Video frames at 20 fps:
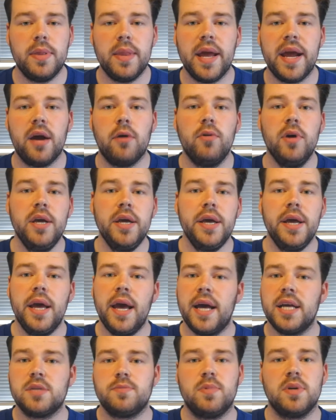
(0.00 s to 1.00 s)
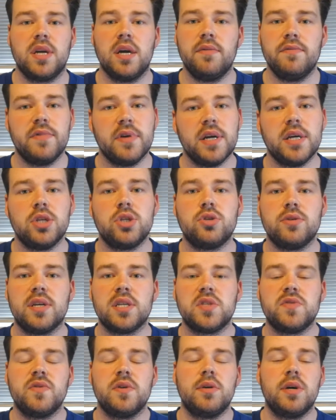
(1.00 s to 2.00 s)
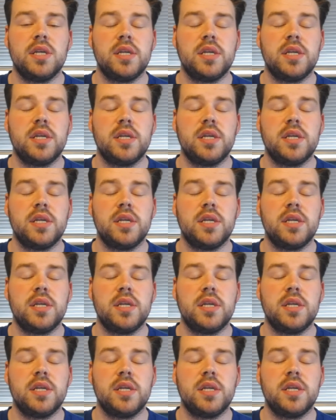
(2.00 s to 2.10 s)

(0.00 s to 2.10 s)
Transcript: now has become very stressful.